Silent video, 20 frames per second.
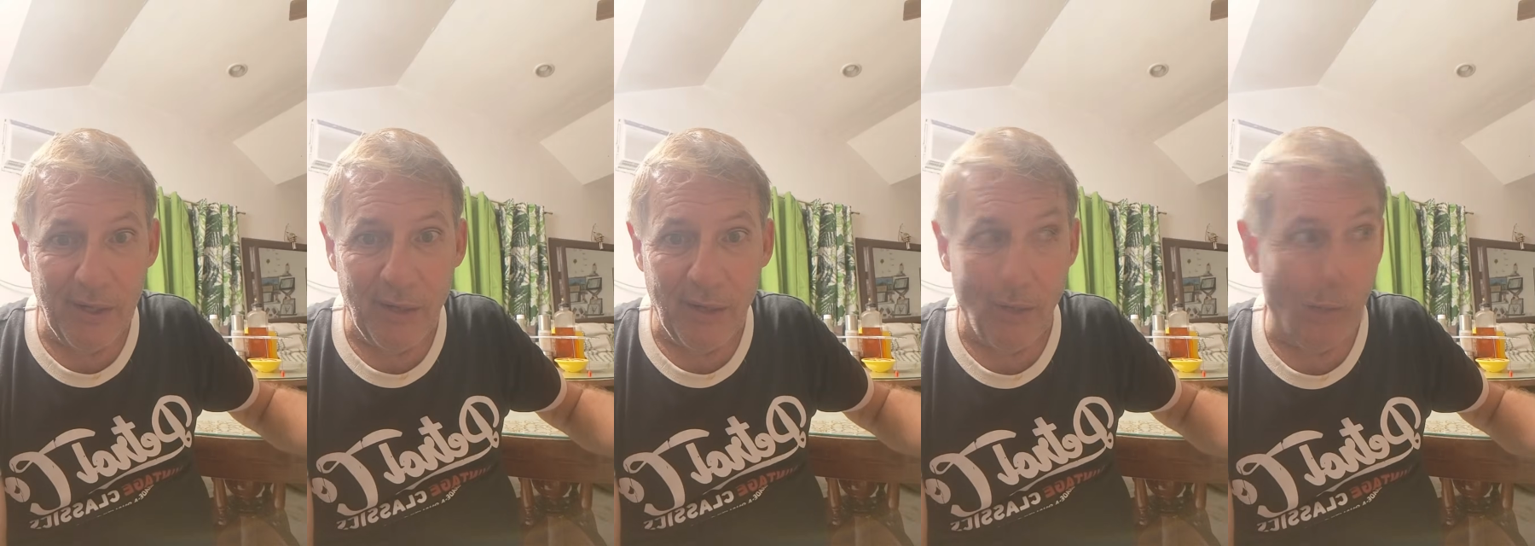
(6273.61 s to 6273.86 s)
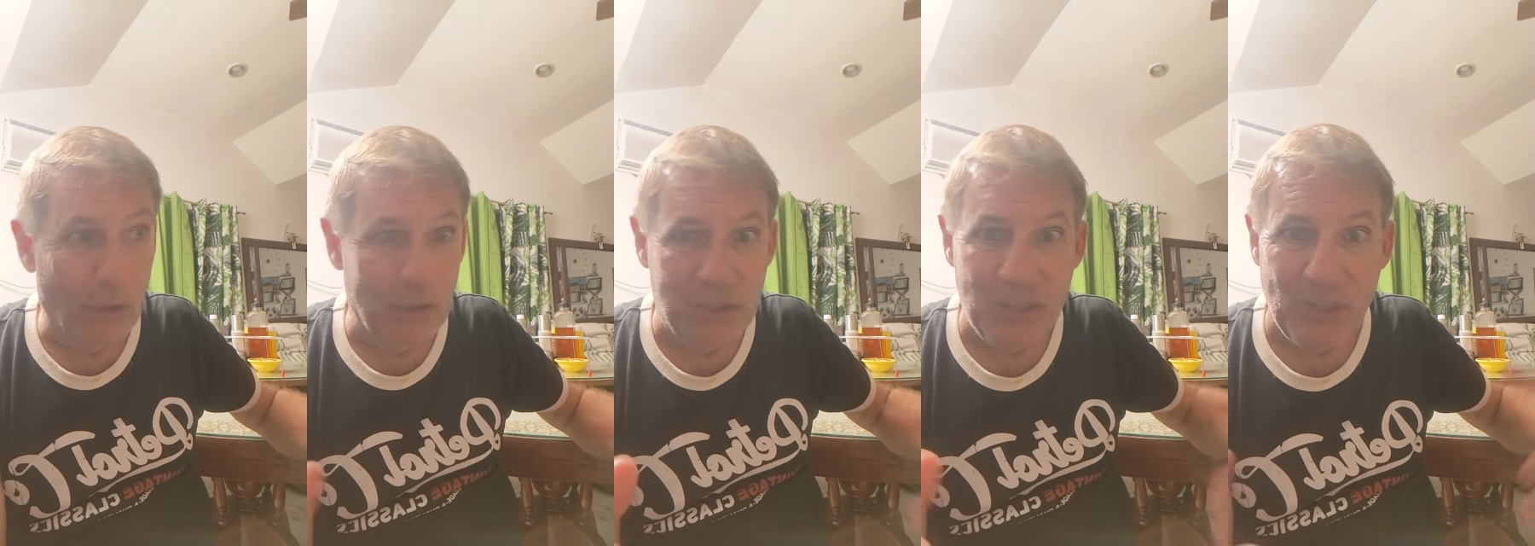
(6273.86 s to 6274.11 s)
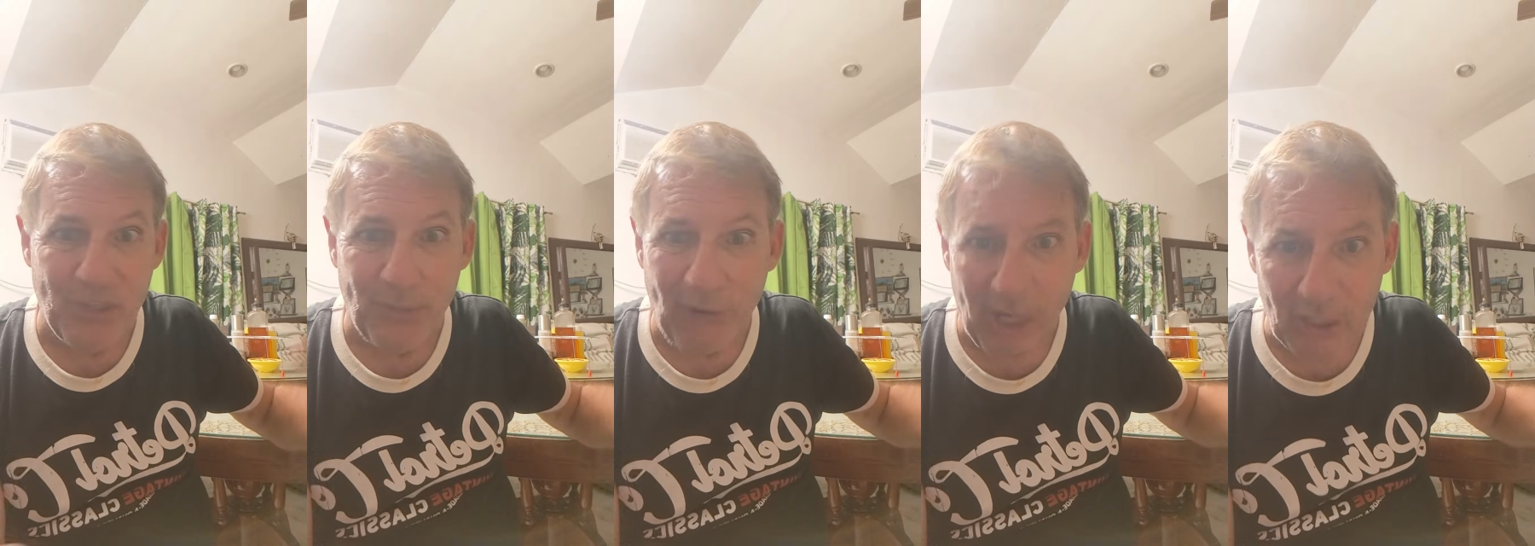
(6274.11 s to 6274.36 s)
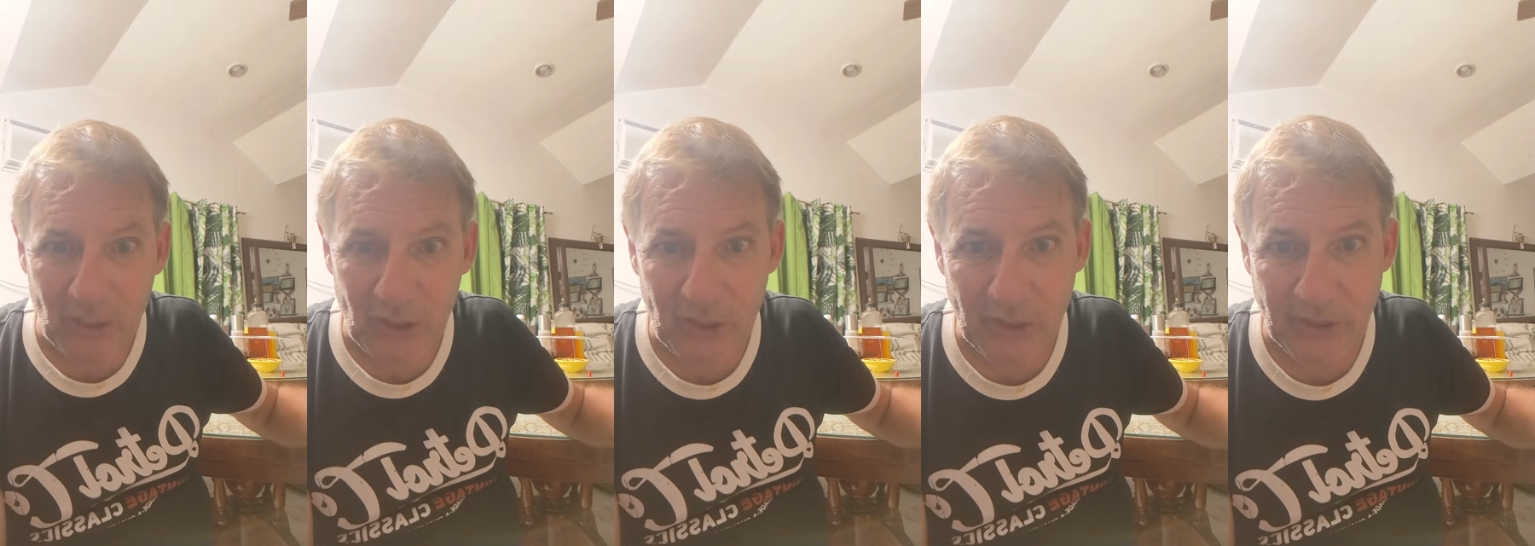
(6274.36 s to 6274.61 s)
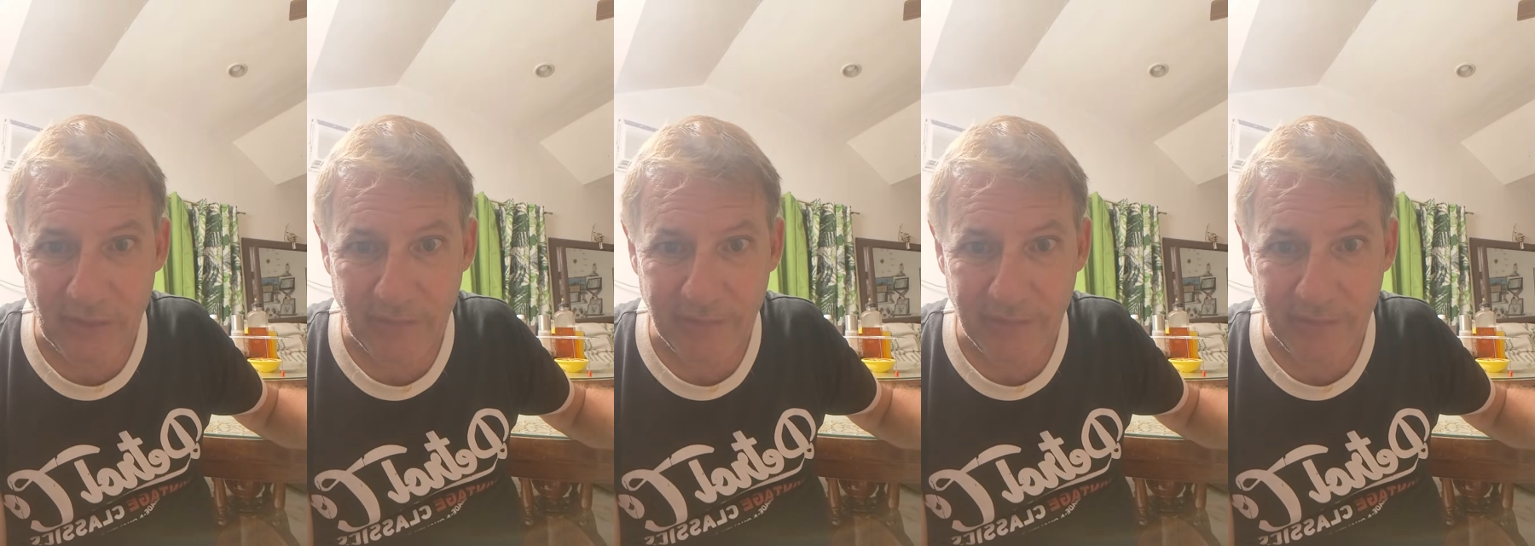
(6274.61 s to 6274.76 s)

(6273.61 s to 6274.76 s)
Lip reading: what's the rush?